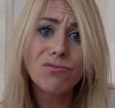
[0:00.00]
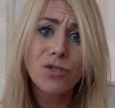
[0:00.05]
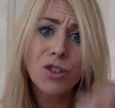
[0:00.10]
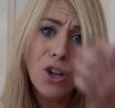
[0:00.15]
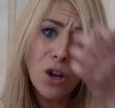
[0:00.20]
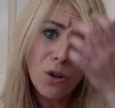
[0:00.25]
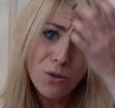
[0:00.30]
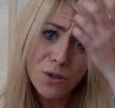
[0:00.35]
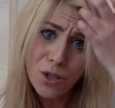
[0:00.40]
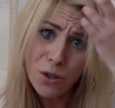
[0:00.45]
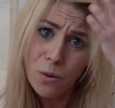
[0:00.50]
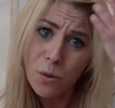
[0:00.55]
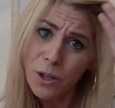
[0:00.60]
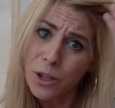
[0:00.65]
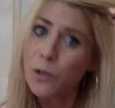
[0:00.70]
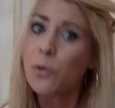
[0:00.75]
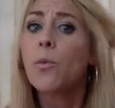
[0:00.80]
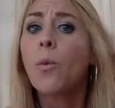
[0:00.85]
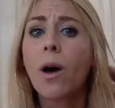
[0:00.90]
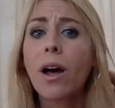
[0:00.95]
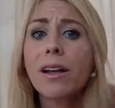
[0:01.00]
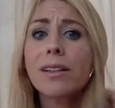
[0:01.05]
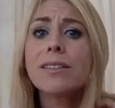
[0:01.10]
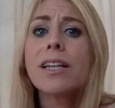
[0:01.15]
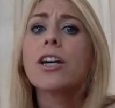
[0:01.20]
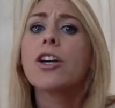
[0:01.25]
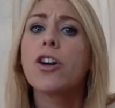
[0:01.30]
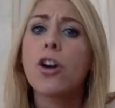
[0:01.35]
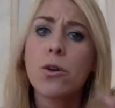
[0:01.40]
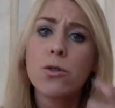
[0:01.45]
go do what you want.
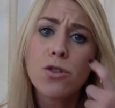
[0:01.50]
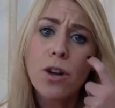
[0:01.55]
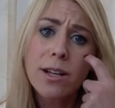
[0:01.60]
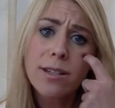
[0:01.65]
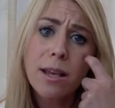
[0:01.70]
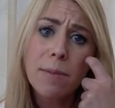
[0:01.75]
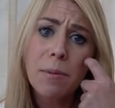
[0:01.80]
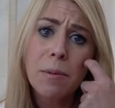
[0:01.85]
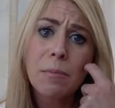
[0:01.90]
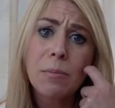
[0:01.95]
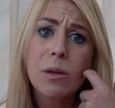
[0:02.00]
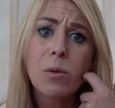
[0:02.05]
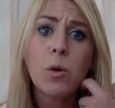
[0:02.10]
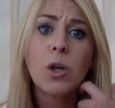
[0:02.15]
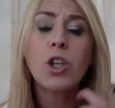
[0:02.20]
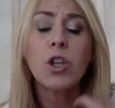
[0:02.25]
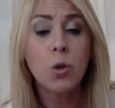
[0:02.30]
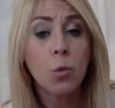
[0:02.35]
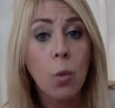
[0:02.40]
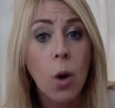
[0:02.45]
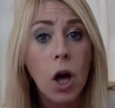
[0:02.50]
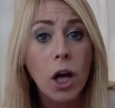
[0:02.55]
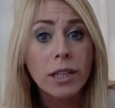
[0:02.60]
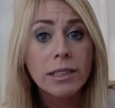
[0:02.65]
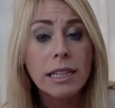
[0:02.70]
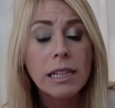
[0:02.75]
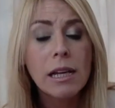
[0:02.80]
Like, go dress up and be what you want.